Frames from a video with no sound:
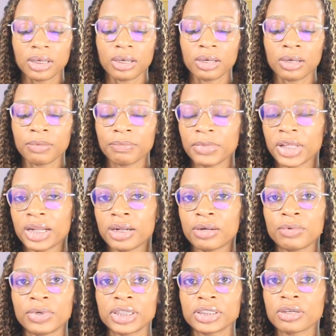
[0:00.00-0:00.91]
that
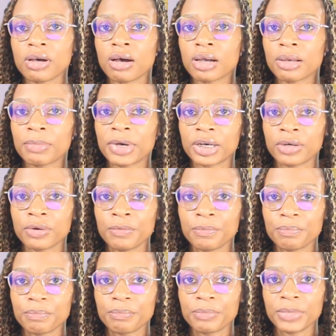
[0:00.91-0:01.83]
I want to talk
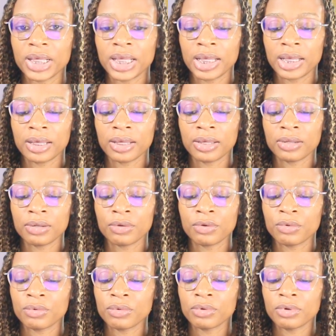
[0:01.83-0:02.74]
about,
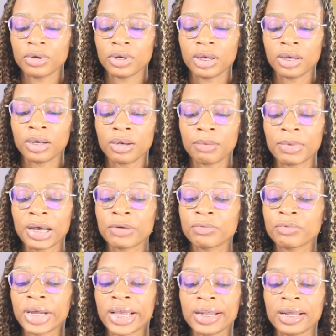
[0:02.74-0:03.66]
and I
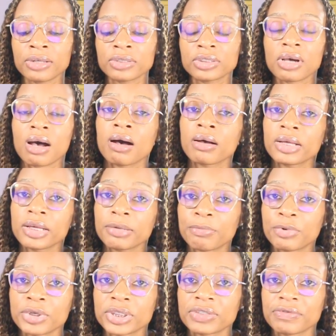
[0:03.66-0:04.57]
write out talking
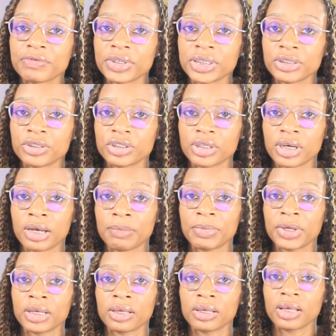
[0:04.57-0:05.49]
points for each
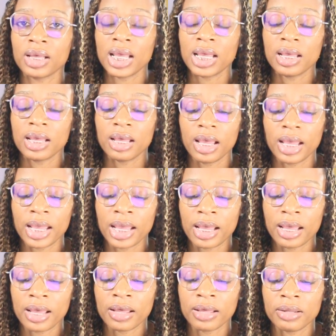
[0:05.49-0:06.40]
topic,
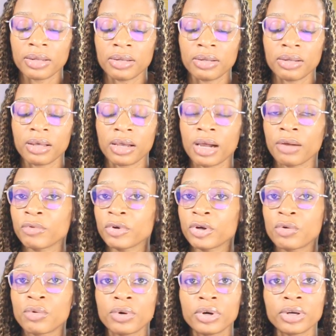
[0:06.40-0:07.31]
and I
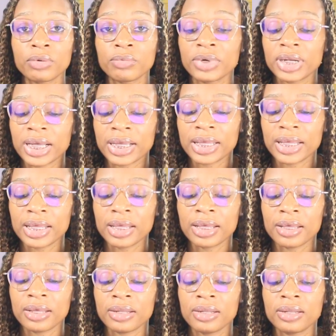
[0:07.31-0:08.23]
record when I
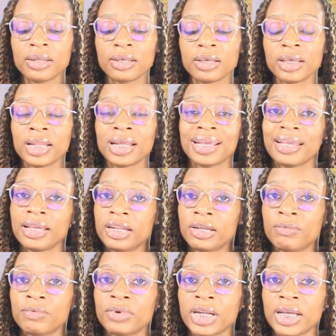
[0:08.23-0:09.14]
can and I
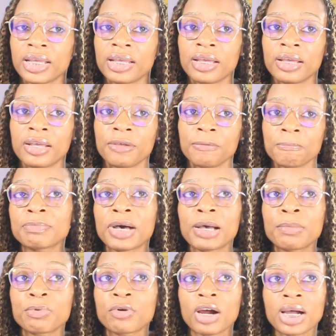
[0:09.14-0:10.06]
edit when I can.
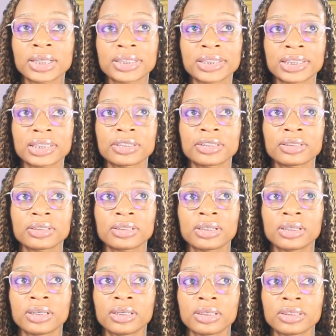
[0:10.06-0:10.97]
My process
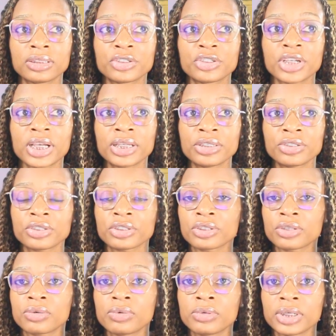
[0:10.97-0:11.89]
changes
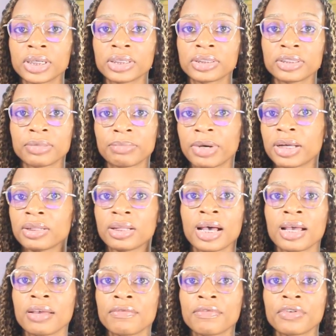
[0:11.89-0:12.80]
according to my
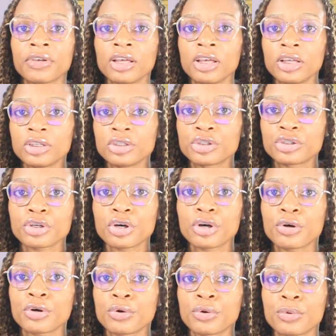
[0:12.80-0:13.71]
life.
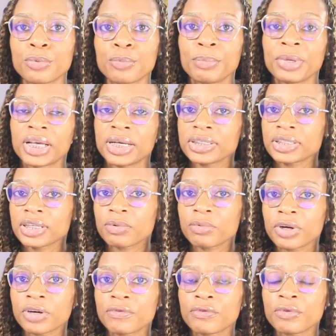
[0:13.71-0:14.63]
So because I
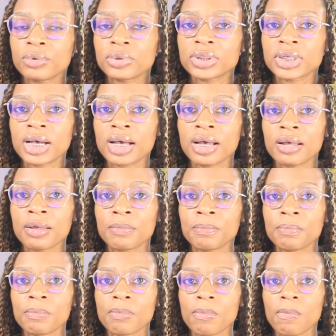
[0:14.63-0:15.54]
work full
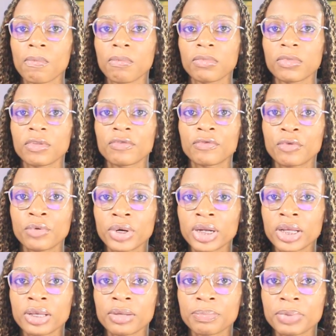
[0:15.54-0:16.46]
time,
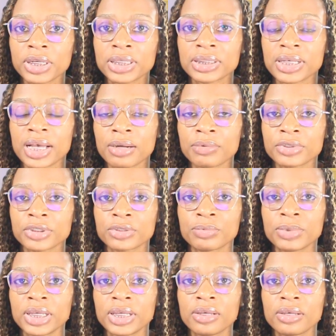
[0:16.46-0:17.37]
40 plus hours a
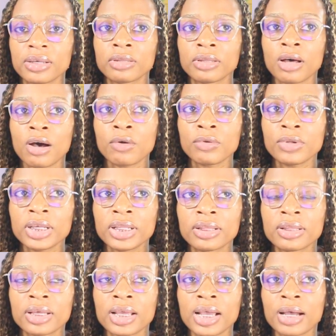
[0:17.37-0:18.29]
week, the only
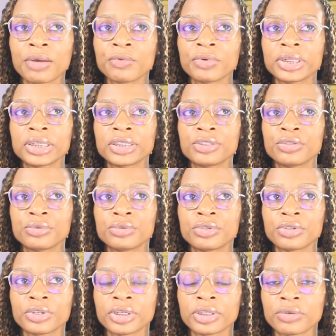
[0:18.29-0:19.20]
thing I really do
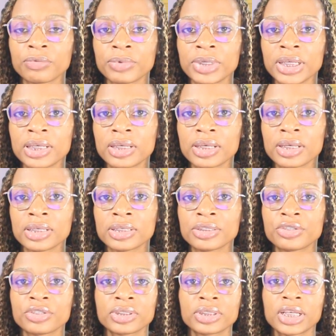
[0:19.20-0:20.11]
during the week
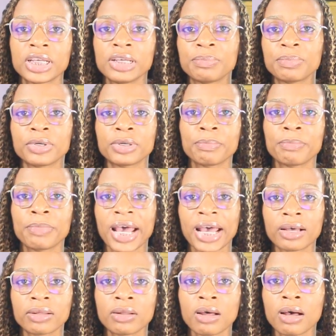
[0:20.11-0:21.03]
is just keep a
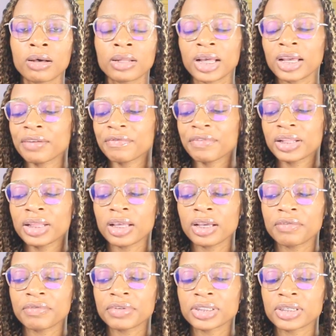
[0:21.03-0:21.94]
backlog. Like if I
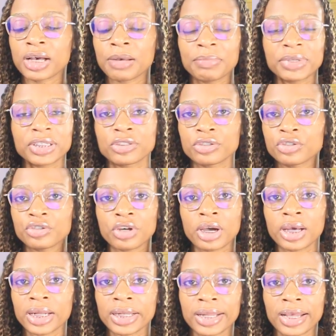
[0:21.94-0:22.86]
think of a topic, just
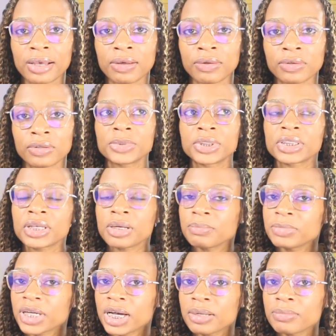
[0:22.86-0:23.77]
jot it down.
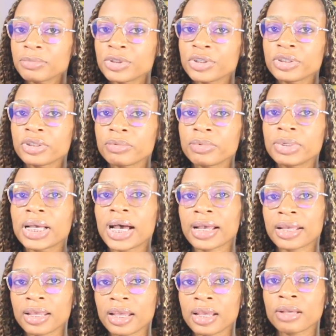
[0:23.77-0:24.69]
Sometimes during the week
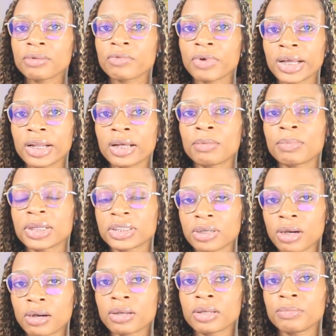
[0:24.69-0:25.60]
I can write out my
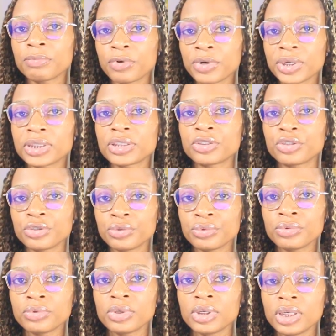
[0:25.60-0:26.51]
talking points
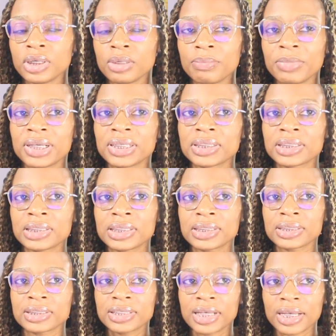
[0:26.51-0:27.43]
too, because it
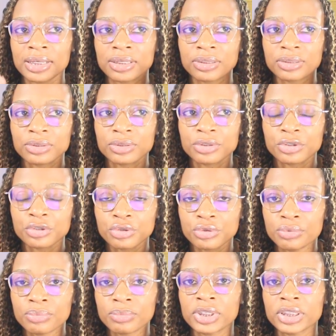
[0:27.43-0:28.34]
doesn't take
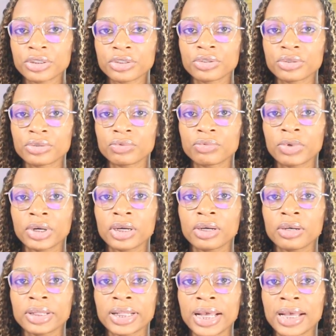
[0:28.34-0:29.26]
too much
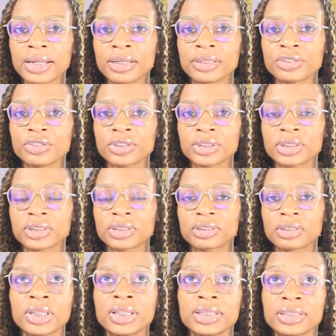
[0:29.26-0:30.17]
work on that. It's
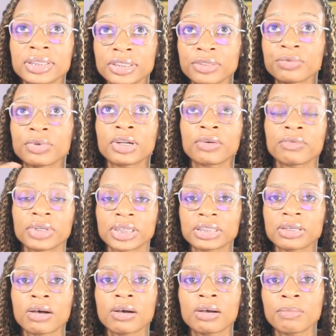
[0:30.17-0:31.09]
just, this is what I want
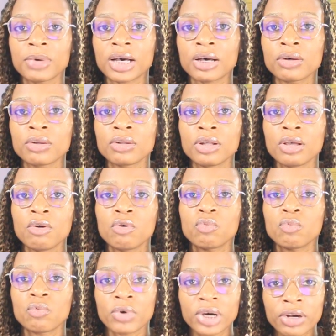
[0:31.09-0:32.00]
to talk about.
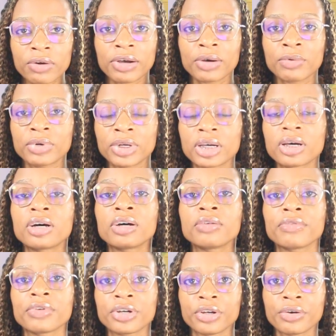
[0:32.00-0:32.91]
What do I want to
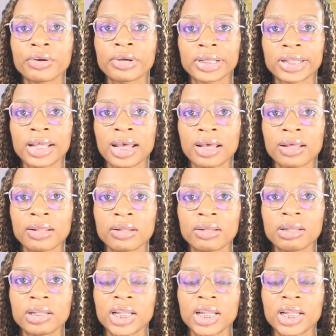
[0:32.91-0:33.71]
cover during that?